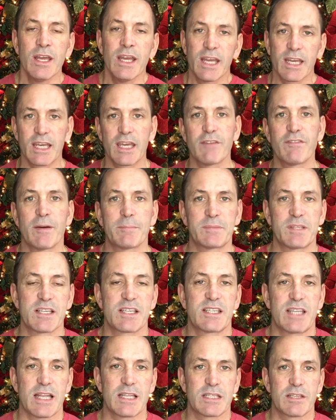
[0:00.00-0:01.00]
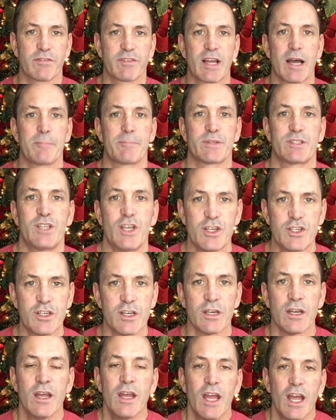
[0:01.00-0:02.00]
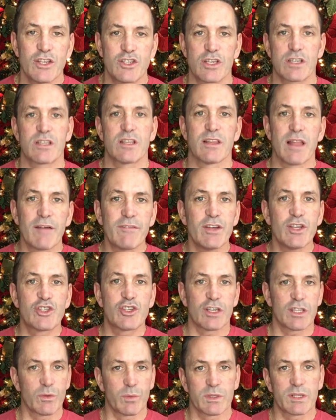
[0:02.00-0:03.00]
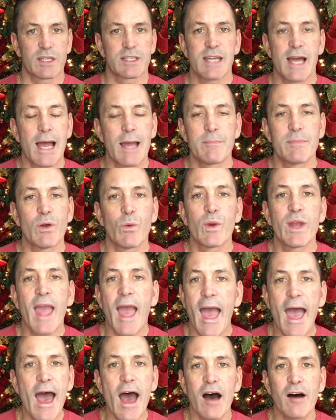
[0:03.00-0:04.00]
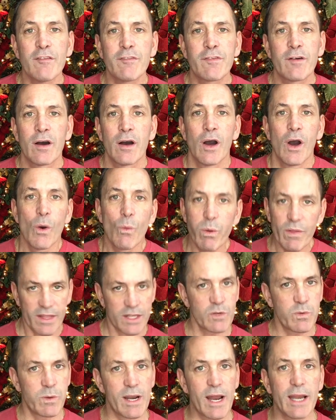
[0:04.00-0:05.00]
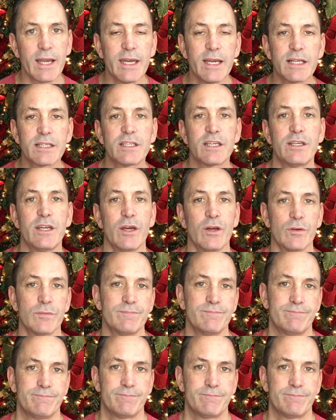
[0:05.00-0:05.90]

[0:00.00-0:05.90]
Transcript: and give up this sense of competition and just love each other with the time that we have, well, that's what I needed to do.